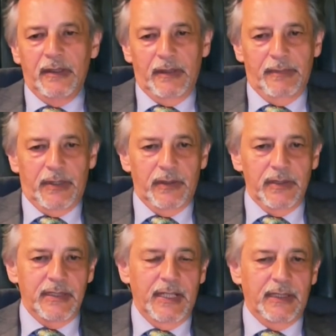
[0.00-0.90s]

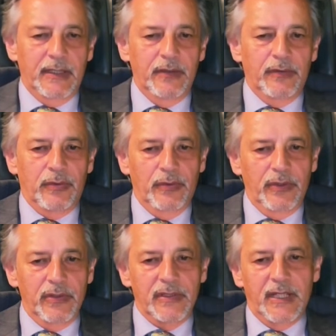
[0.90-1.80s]
because that can throw
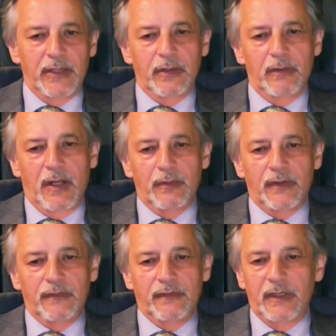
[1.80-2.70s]
your schedule out
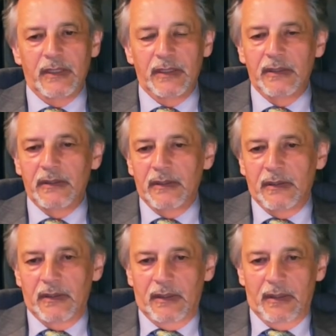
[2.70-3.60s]
of the
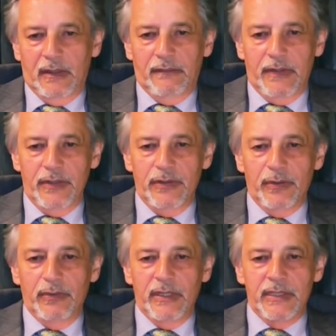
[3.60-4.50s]

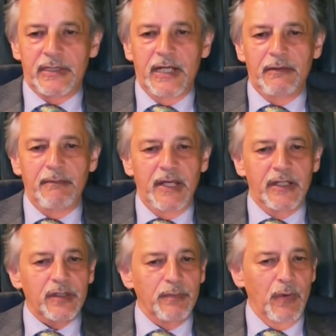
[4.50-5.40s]
window. Instead,
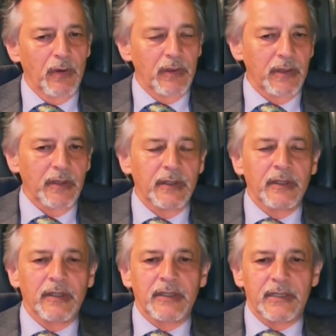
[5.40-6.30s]
make small
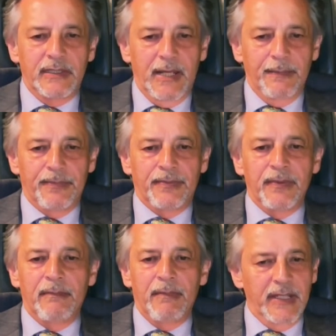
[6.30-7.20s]

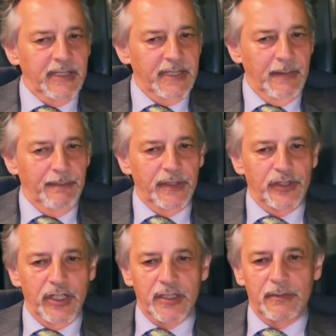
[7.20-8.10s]
step-by-step
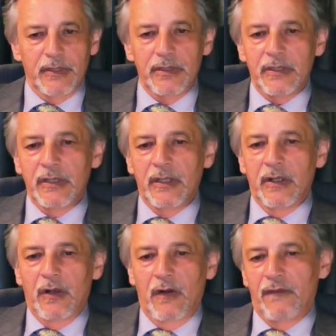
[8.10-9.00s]
adjustment
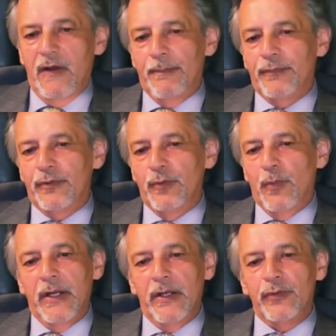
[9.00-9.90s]
of up to
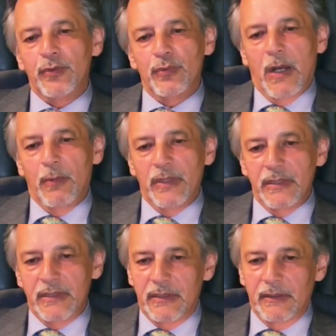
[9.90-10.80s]
1 or 2
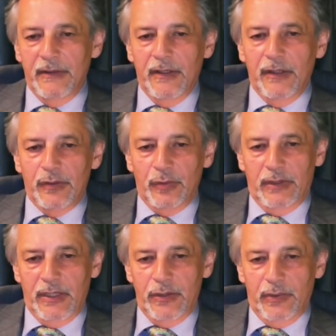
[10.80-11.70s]
hours so
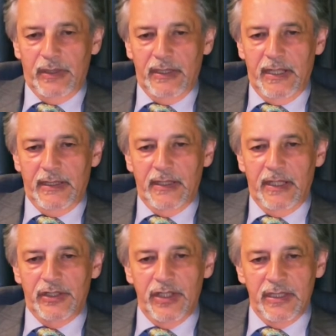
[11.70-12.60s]
that you can get
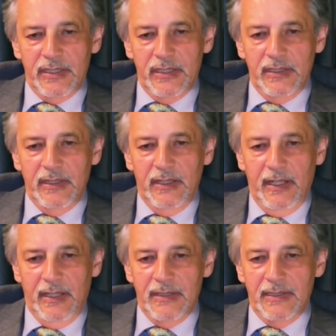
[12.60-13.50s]
adjusted
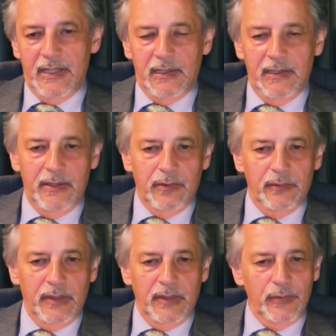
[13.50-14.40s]
and settle into
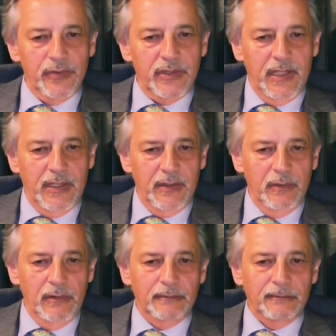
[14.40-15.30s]
the new schedule.